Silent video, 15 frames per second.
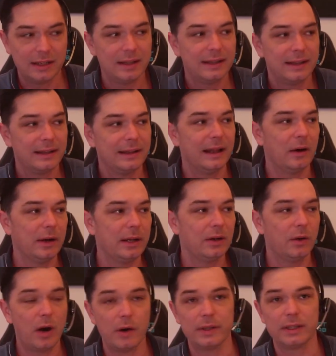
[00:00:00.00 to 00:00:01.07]
Now I know
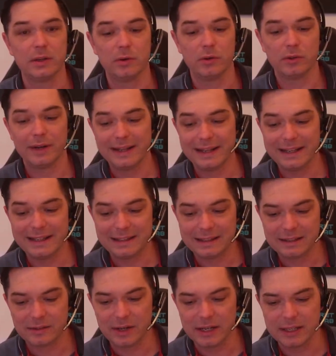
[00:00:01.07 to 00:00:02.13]
how it goes, right?
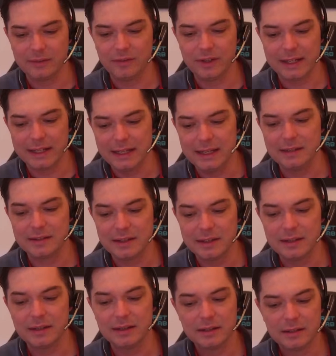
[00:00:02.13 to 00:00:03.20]
It's relatively
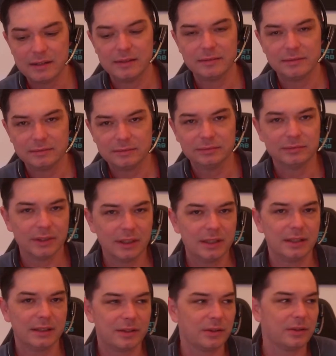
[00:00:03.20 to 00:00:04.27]
easy
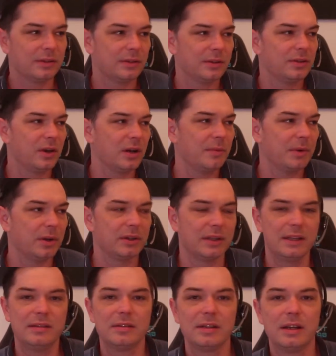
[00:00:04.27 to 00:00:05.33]
to talk about
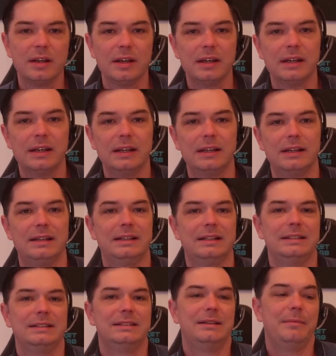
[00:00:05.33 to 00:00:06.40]
this,
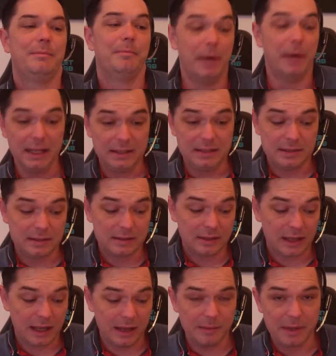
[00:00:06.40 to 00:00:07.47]
but
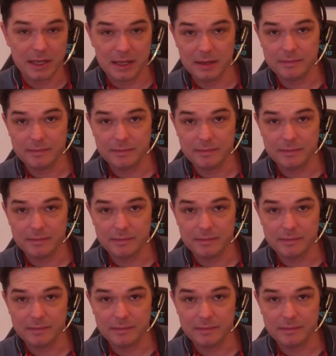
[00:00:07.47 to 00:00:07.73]
I'm here